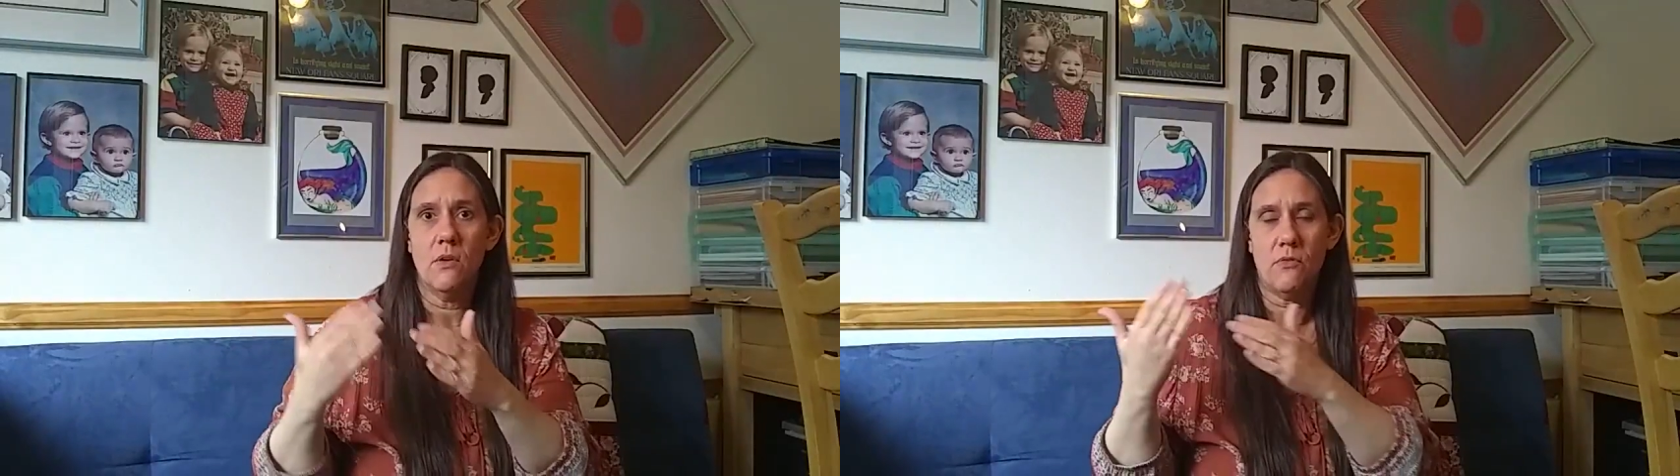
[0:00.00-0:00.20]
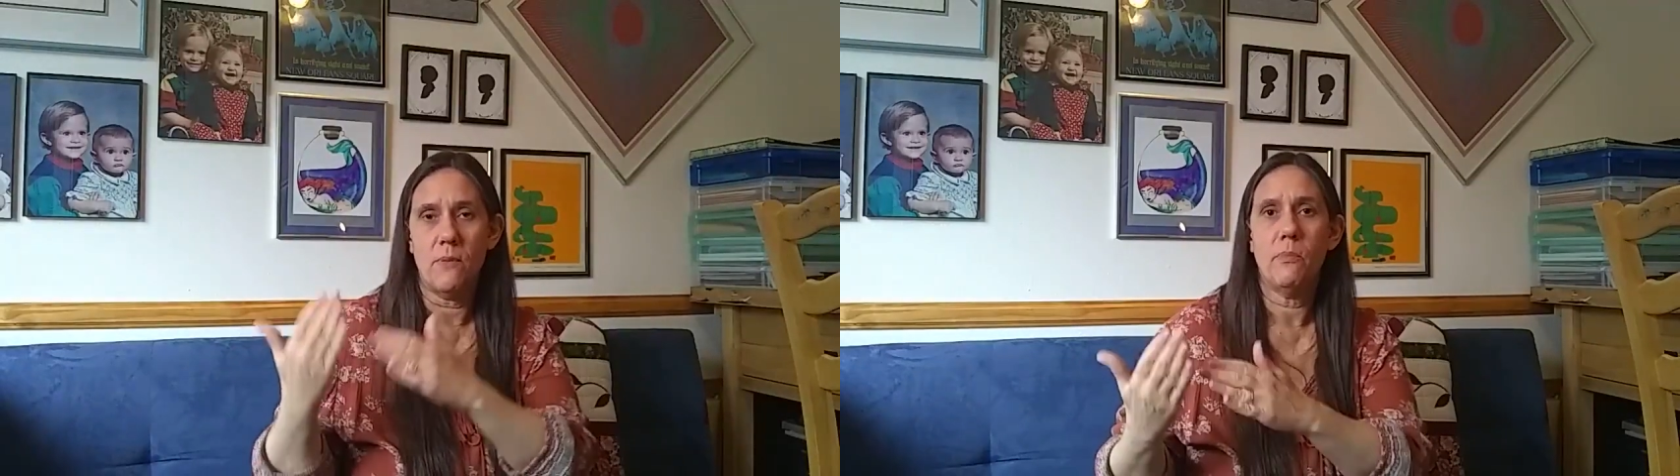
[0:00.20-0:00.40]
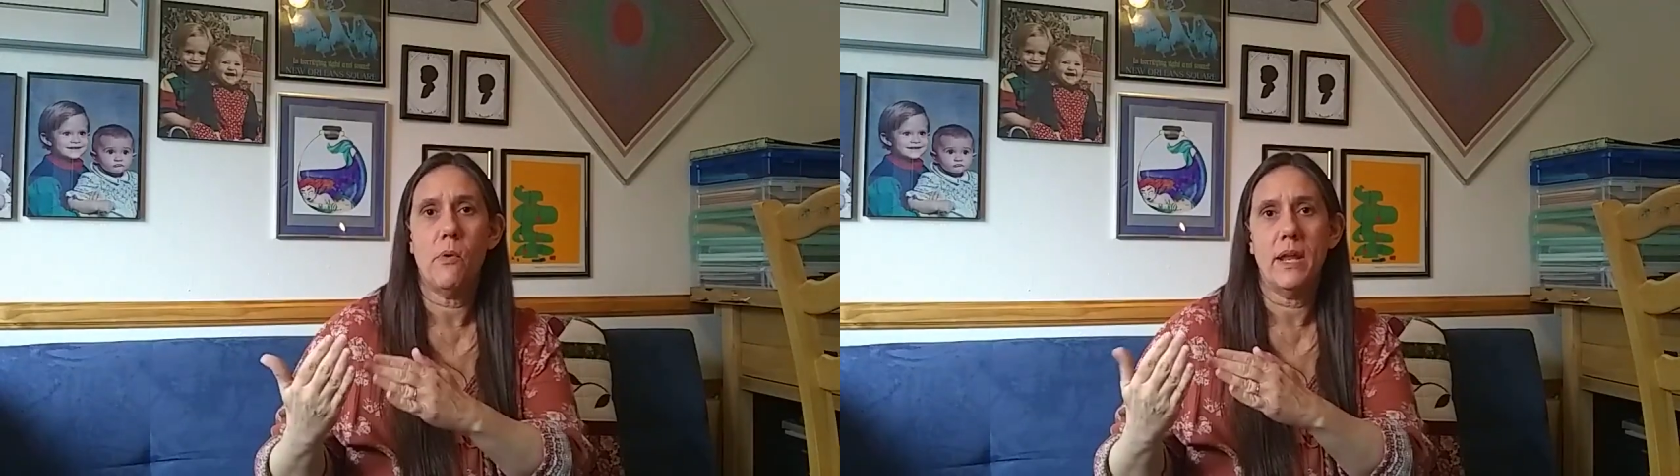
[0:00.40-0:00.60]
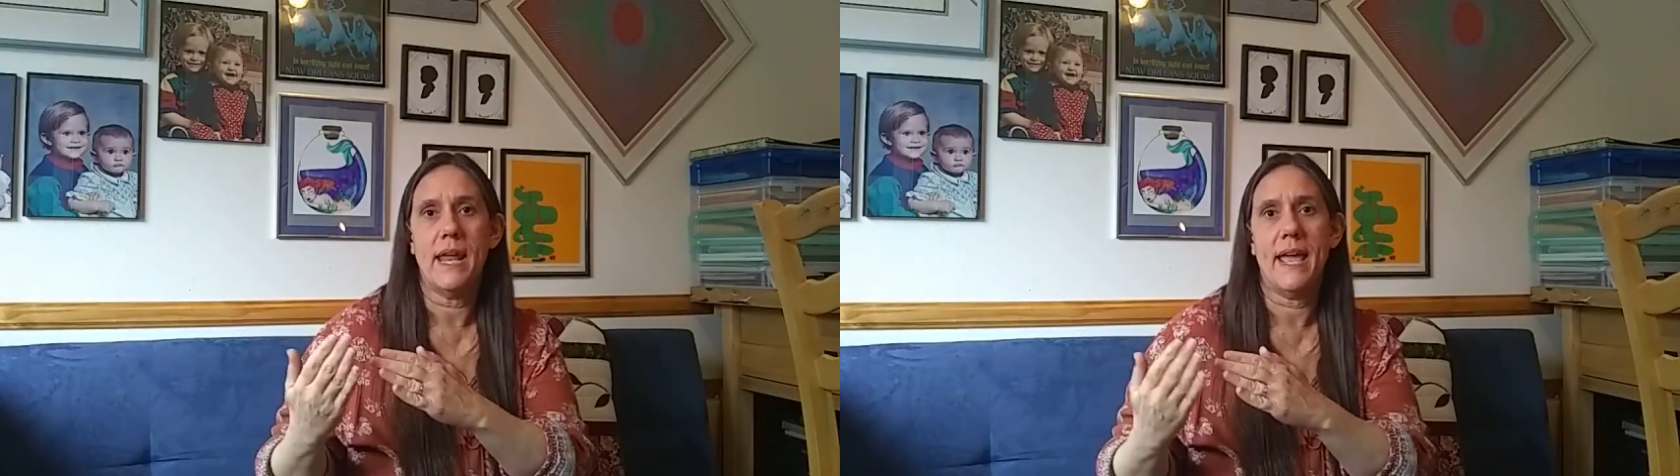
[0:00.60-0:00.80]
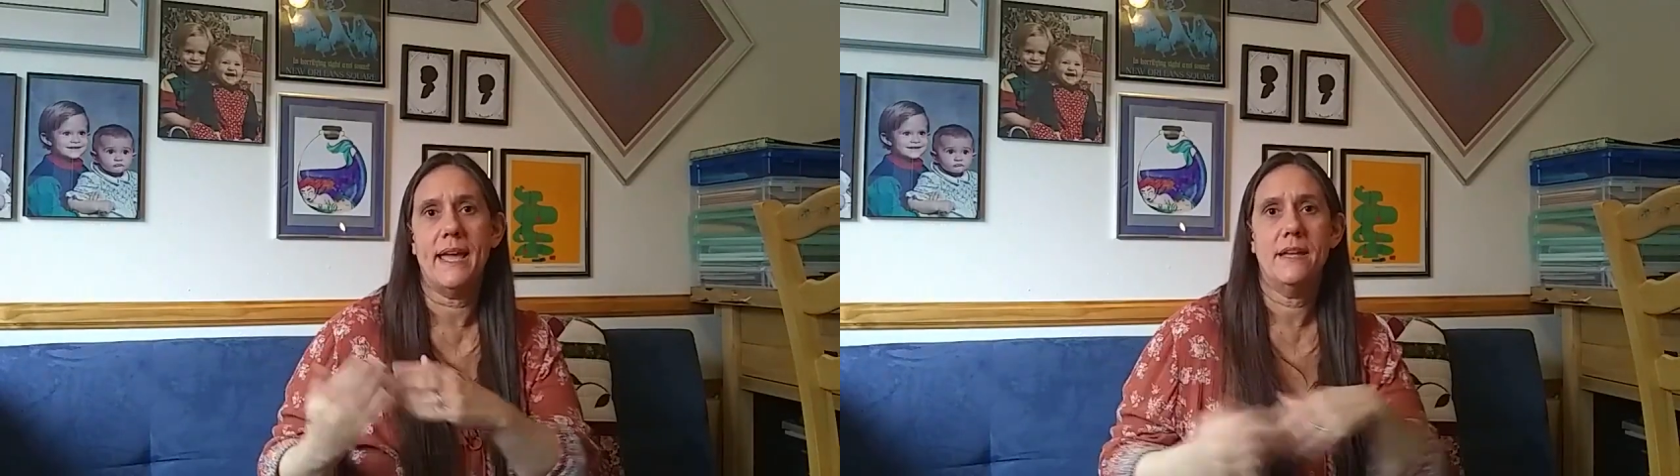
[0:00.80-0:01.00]
from point
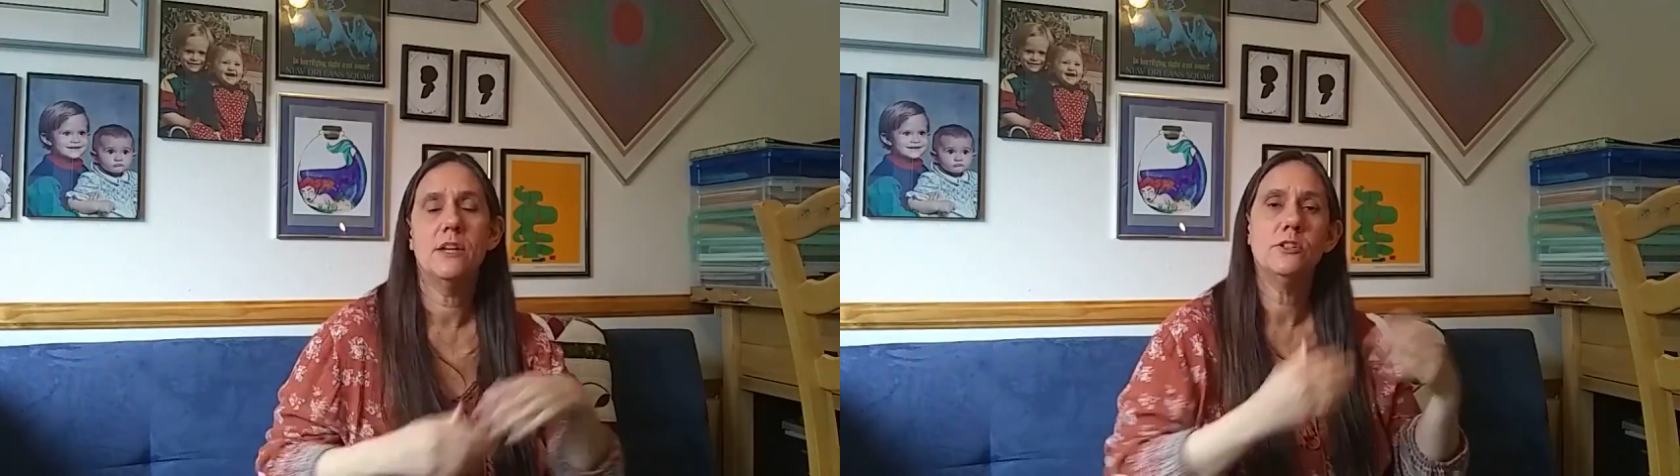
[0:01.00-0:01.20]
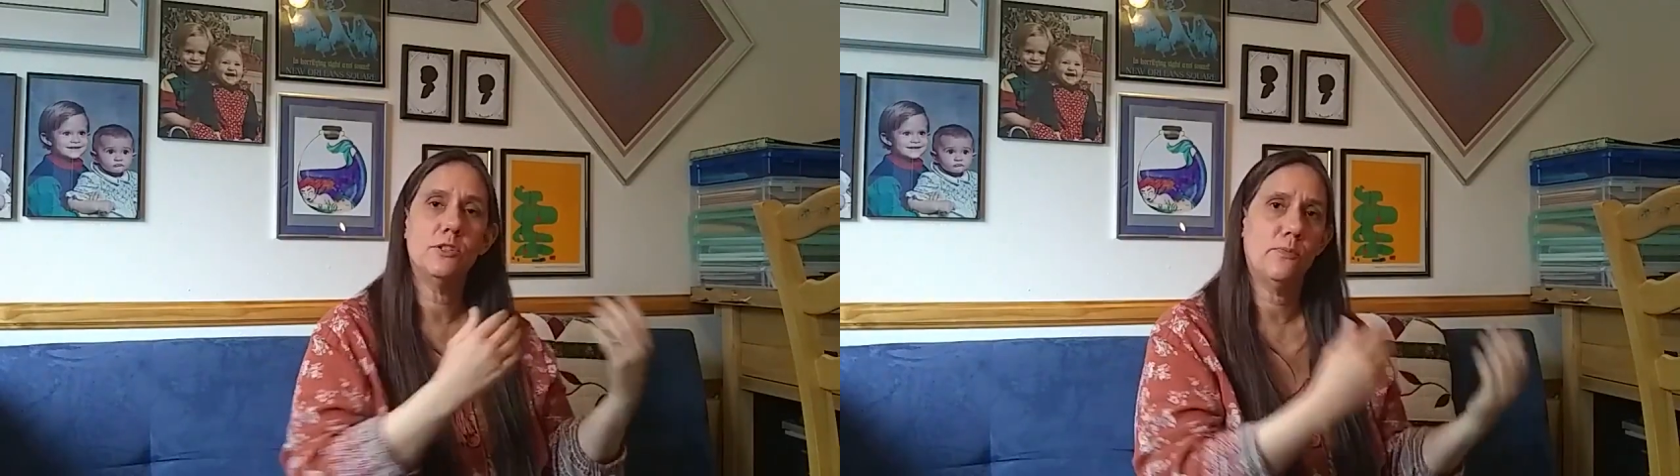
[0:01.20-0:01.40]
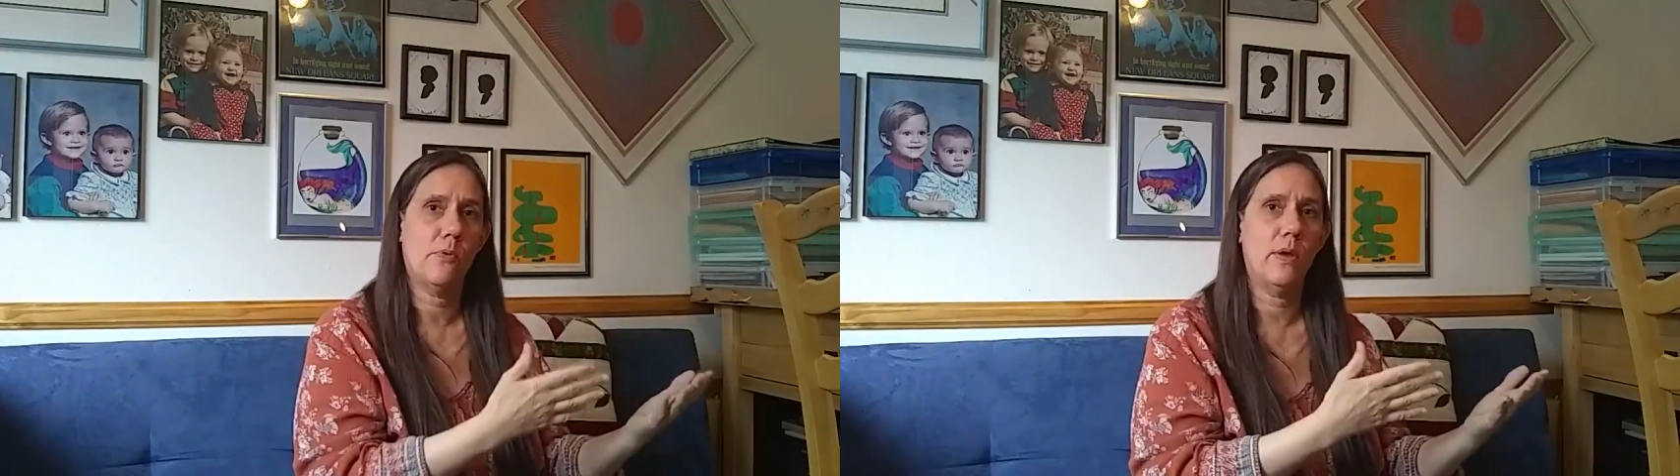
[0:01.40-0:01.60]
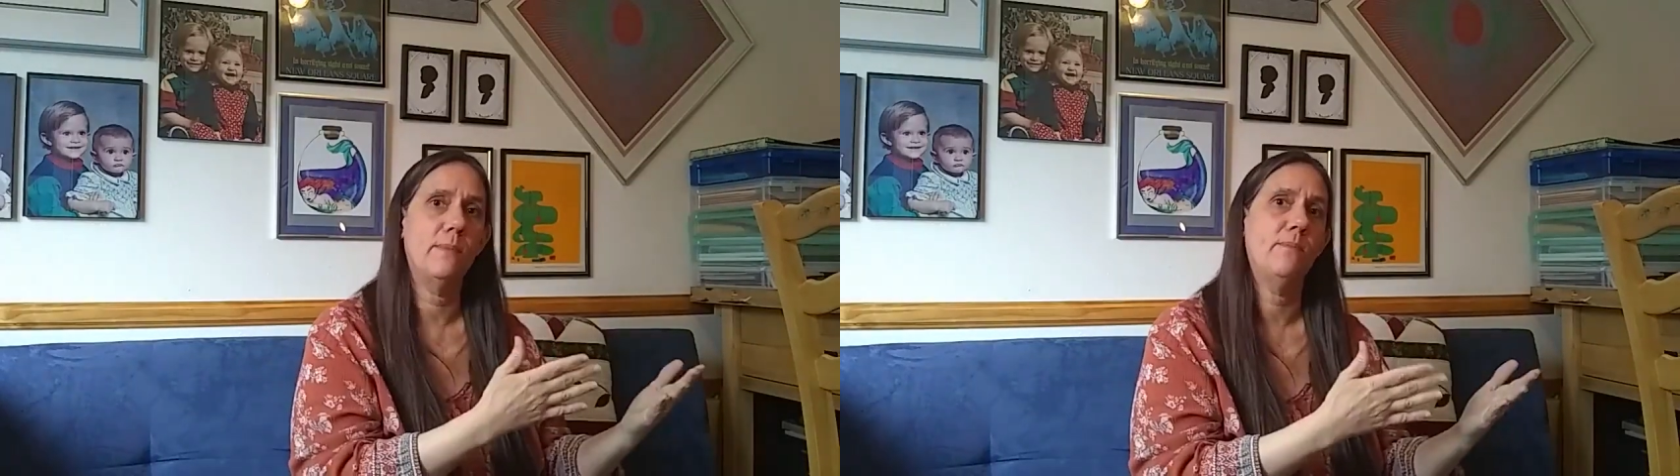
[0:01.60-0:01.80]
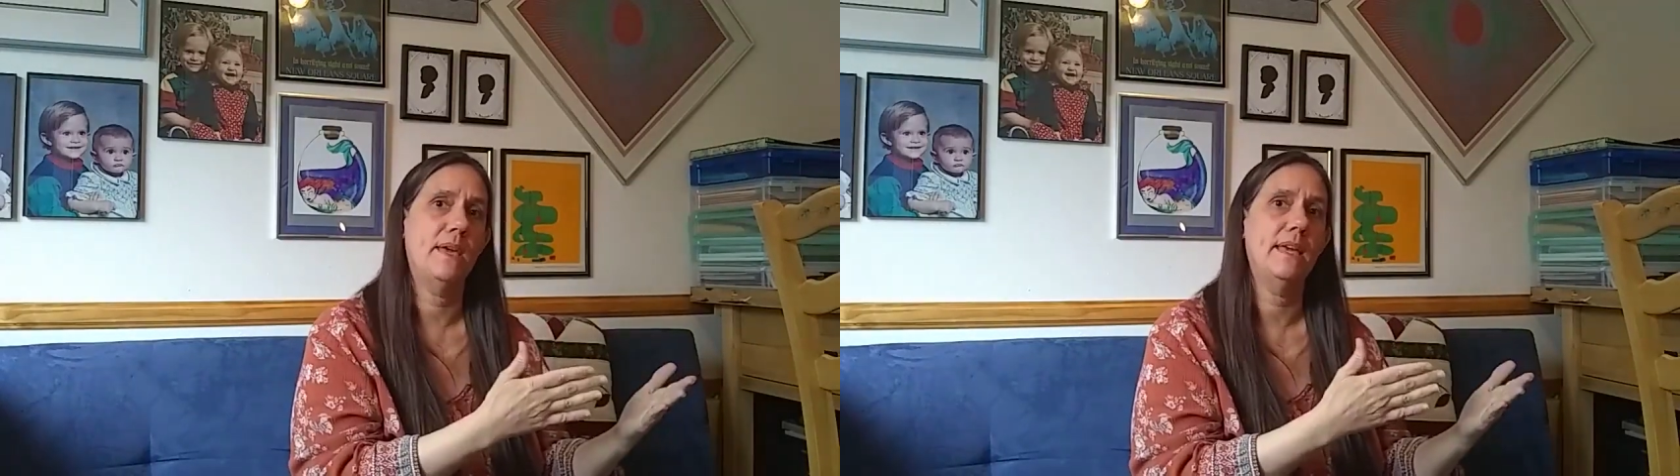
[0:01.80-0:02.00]
A to
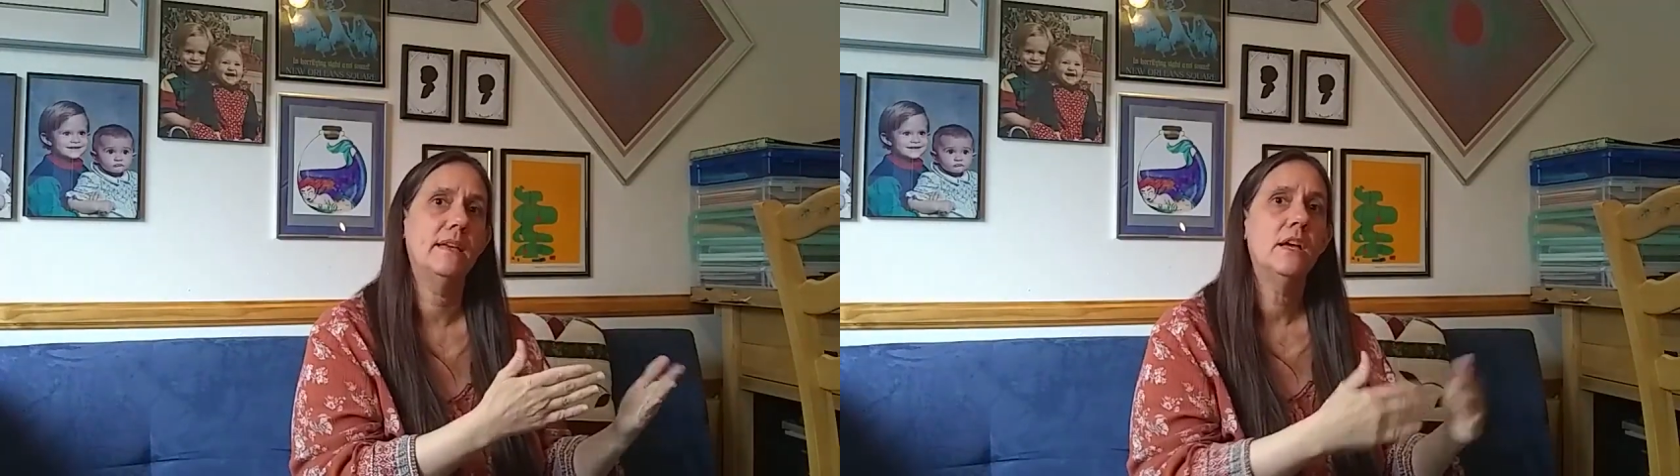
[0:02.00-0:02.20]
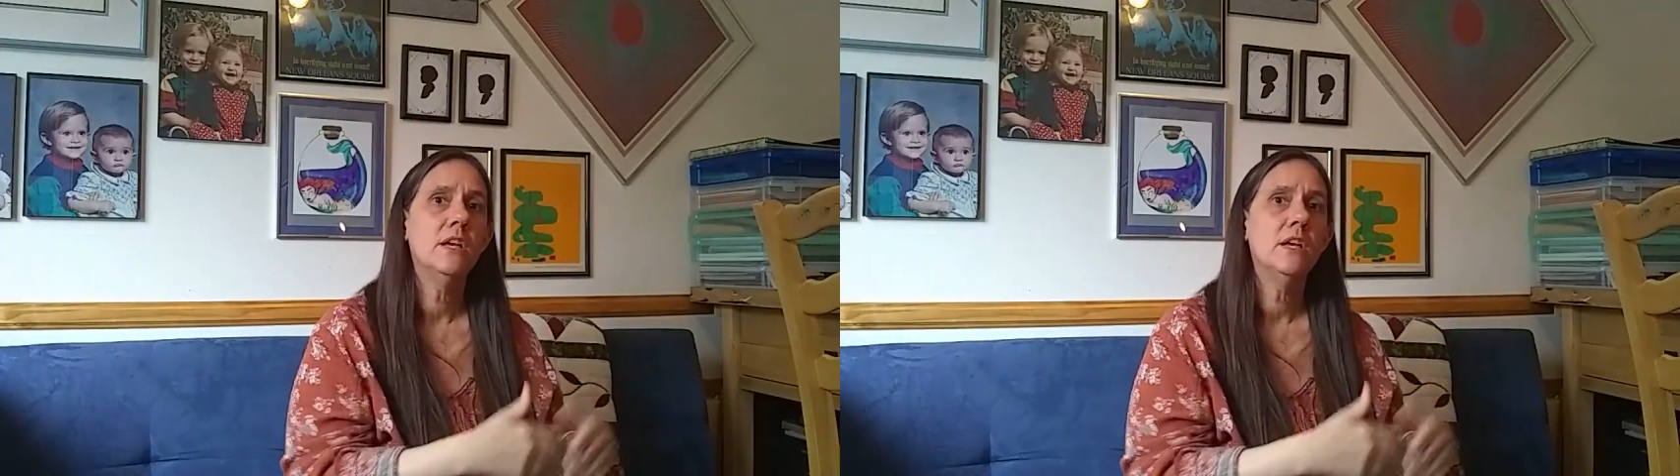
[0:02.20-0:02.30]
point B.